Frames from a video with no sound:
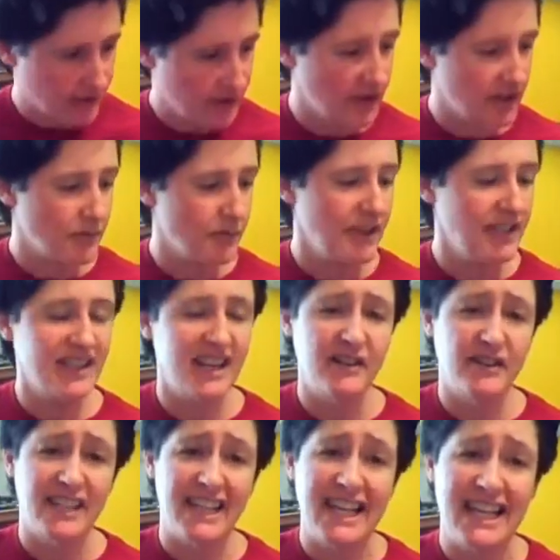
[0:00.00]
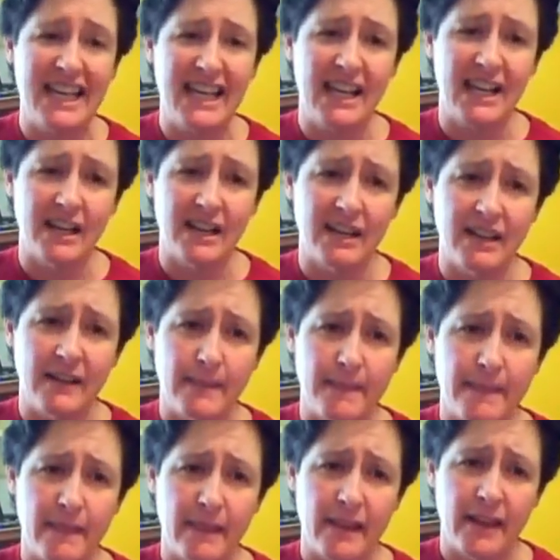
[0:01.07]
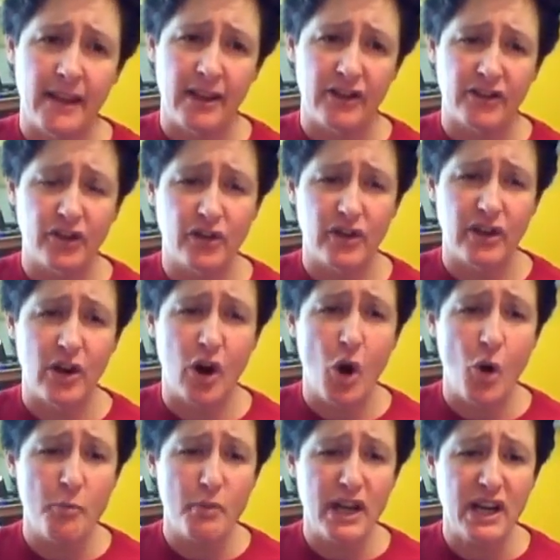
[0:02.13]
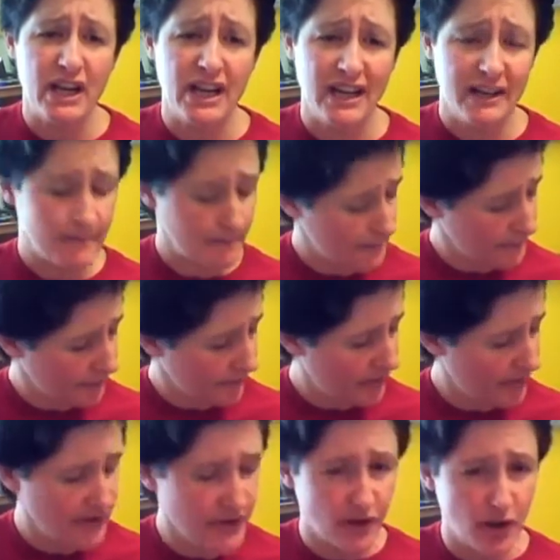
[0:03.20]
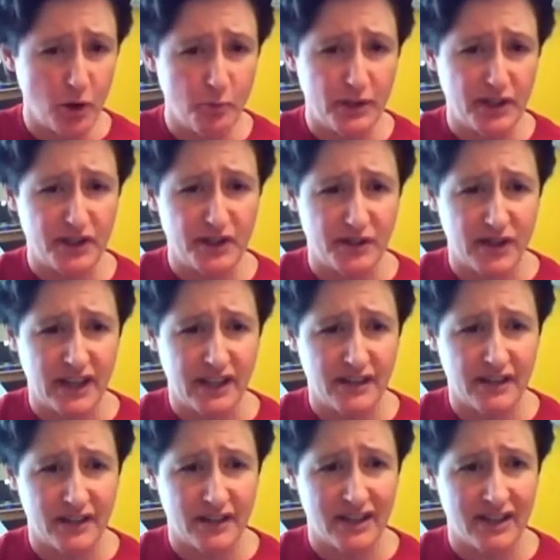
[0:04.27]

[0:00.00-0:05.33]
So this one is now a D. So these are open strings.